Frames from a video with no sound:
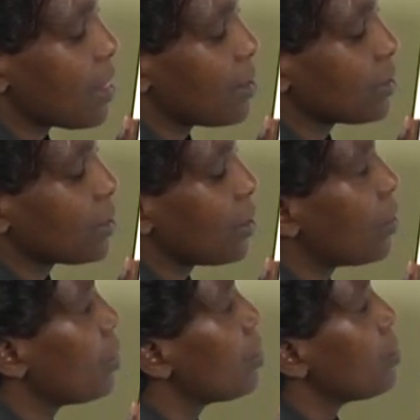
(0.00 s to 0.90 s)
They
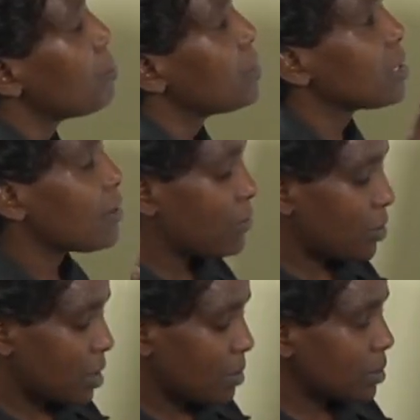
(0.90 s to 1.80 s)
also measure
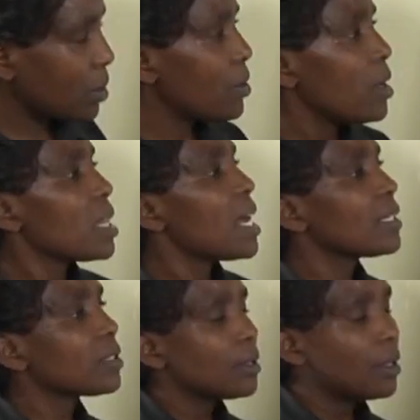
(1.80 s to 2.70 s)
volume. So there's